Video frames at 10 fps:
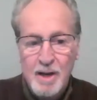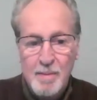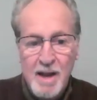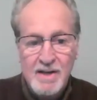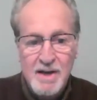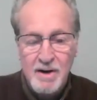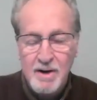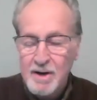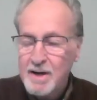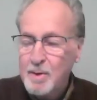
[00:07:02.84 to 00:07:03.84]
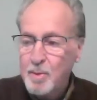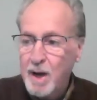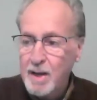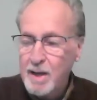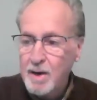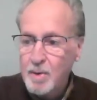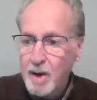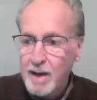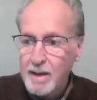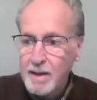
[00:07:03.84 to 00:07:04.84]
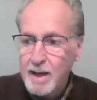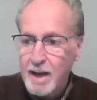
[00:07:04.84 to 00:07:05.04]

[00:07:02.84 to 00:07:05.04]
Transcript: The command center. Well, you know what?